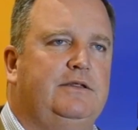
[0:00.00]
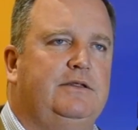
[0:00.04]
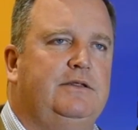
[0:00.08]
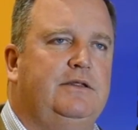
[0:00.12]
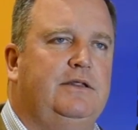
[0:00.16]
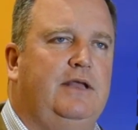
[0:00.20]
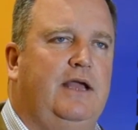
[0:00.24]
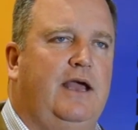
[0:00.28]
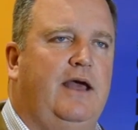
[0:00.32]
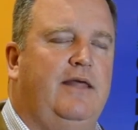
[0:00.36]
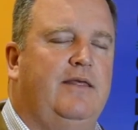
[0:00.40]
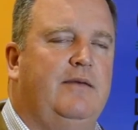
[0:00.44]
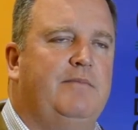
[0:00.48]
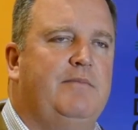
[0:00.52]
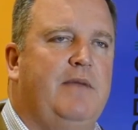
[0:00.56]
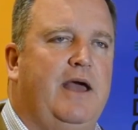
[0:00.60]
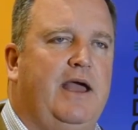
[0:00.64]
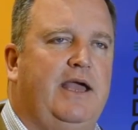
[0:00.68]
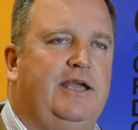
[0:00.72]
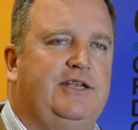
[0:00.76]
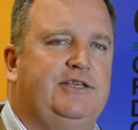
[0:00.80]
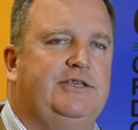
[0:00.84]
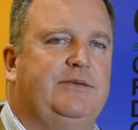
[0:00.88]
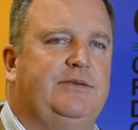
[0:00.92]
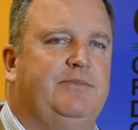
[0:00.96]
the other
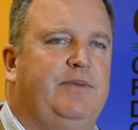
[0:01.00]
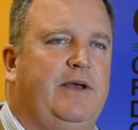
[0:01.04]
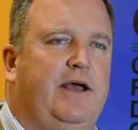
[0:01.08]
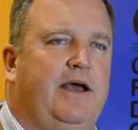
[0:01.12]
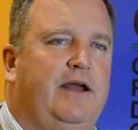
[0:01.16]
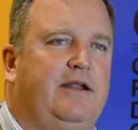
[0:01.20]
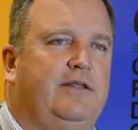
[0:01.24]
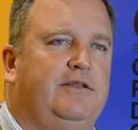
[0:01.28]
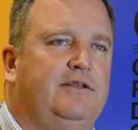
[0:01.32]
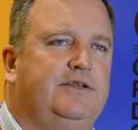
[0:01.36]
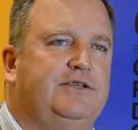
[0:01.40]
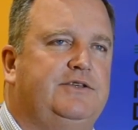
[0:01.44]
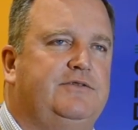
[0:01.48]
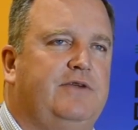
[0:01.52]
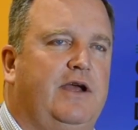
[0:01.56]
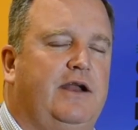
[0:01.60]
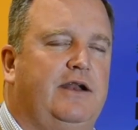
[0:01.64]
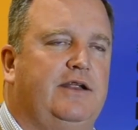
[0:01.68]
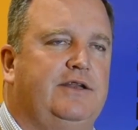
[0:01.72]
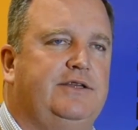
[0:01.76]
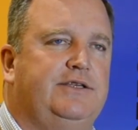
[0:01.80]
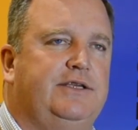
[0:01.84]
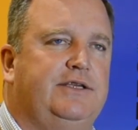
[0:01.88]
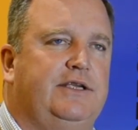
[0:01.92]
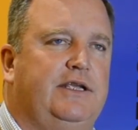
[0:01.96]
major part of the
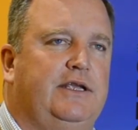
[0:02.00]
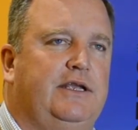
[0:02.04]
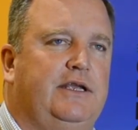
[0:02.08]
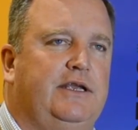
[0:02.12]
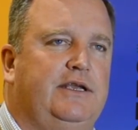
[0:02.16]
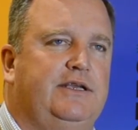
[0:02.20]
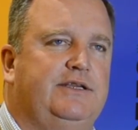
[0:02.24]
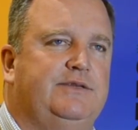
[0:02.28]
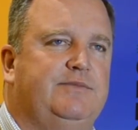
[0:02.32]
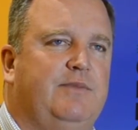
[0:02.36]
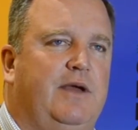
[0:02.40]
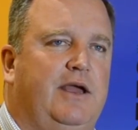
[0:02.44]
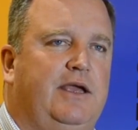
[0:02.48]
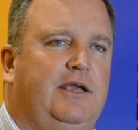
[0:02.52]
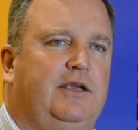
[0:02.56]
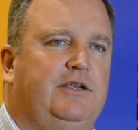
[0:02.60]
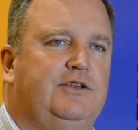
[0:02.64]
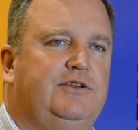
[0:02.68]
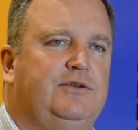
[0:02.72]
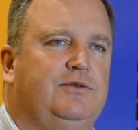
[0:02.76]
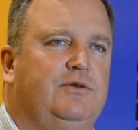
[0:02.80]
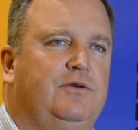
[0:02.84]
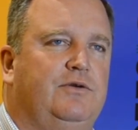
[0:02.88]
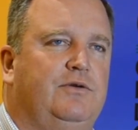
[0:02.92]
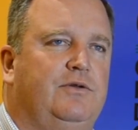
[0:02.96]
strategy is making
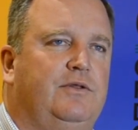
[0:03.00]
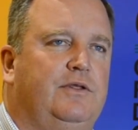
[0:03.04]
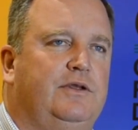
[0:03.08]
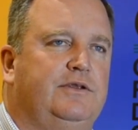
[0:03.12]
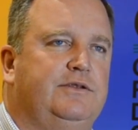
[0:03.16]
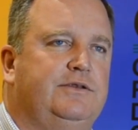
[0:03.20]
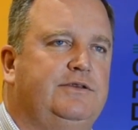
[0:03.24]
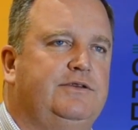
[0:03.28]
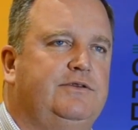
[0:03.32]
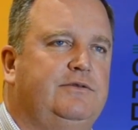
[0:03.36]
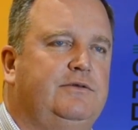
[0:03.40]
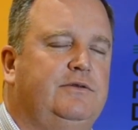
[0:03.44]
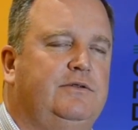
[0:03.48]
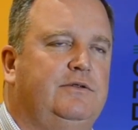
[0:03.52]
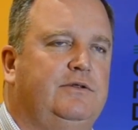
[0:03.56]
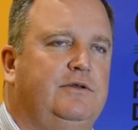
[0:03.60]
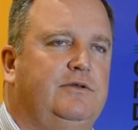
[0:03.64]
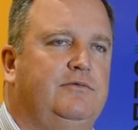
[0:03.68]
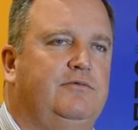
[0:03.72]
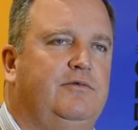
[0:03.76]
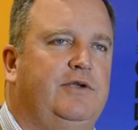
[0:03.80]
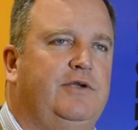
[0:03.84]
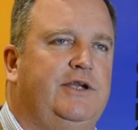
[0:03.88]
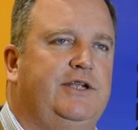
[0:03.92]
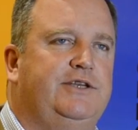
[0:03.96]
sure that
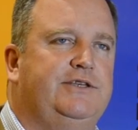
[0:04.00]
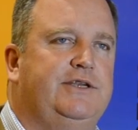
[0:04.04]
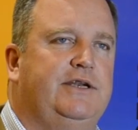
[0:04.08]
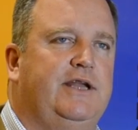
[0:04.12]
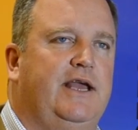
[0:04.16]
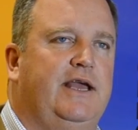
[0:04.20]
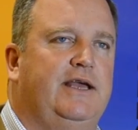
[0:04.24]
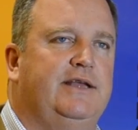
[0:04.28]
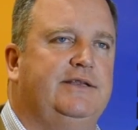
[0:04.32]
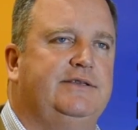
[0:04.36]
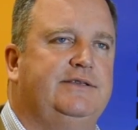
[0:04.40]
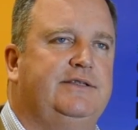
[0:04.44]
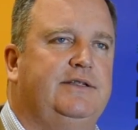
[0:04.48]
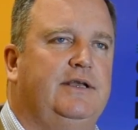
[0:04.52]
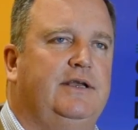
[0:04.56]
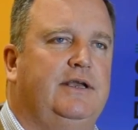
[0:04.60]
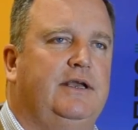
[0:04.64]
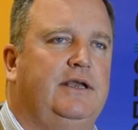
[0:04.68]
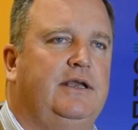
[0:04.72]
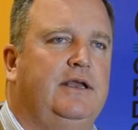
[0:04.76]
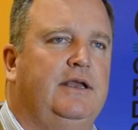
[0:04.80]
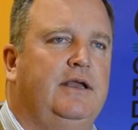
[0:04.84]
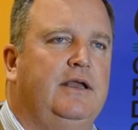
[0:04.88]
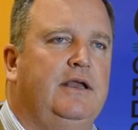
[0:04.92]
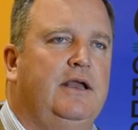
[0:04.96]
the region has
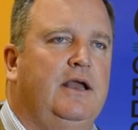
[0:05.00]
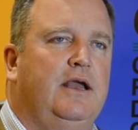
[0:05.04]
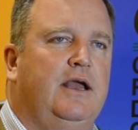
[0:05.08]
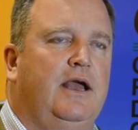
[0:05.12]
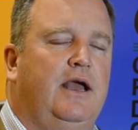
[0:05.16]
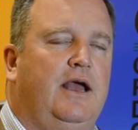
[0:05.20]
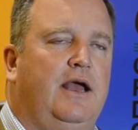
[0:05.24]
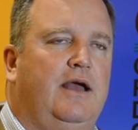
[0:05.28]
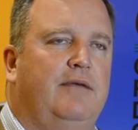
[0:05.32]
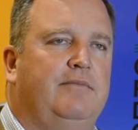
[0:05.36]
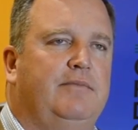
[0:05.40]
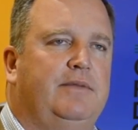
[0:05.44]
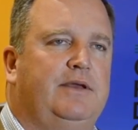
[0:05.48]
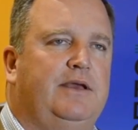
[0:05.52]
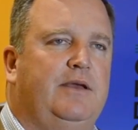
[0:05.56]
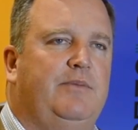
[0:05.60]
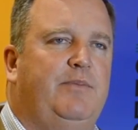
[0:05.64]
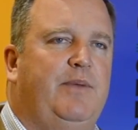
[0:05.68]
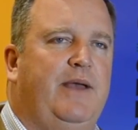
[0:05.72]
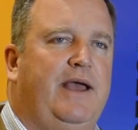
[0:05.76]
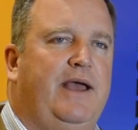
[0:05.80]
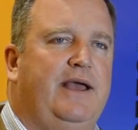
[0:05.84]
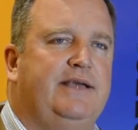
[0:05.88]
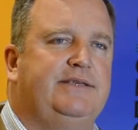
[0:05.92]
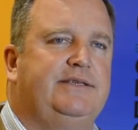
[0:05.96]
the um,
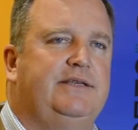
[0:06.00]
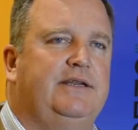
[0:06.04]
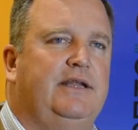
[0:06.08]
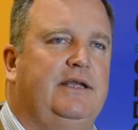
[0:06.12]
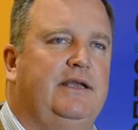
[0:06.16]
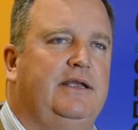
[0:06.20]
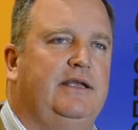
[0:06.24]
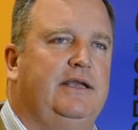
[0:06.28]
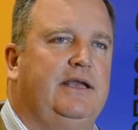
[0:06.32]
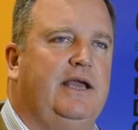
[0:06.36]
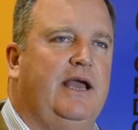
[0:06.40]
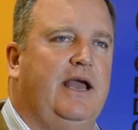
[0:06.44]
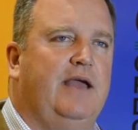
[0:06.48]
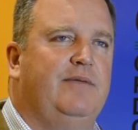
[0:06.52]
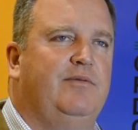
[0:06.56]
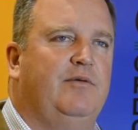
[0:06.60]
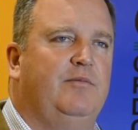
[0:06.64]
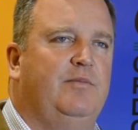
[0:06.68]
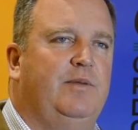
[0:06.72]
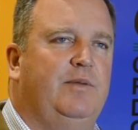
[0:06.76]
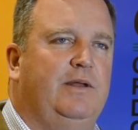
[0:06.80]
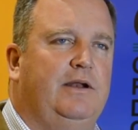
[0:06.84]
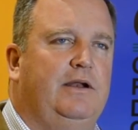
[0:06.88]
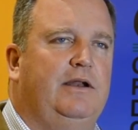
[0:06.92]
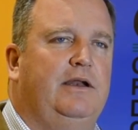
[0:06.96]
capacity and
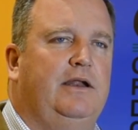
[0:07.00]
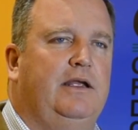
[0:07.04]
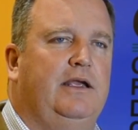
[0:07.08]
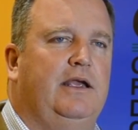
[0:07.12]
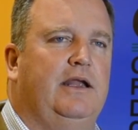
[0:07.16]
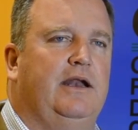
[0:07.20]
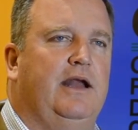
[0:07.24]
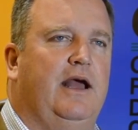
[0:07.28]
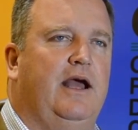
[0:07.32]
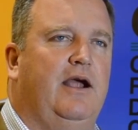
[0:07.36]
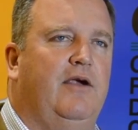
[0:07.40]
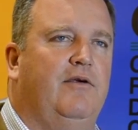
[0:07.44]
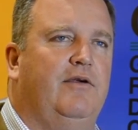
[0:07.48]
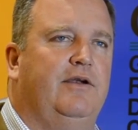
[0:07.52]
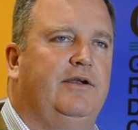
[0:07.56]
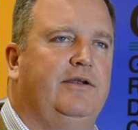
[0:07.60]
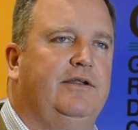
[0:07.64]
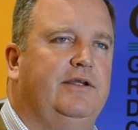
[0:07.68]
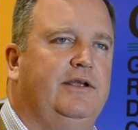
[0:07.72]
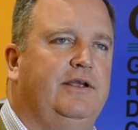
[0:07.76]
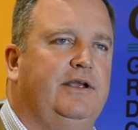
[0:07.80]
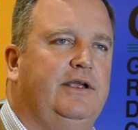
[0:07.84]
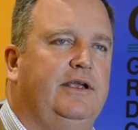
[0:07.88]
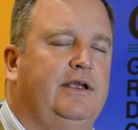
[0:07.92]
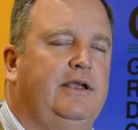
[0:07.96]
capability in
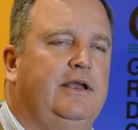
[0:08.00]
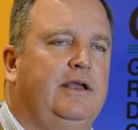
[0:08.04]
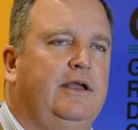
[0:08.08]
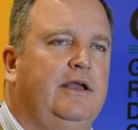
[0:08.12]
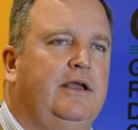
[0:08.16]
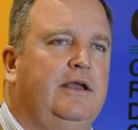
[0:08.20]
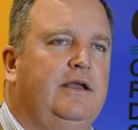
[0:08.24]
R&D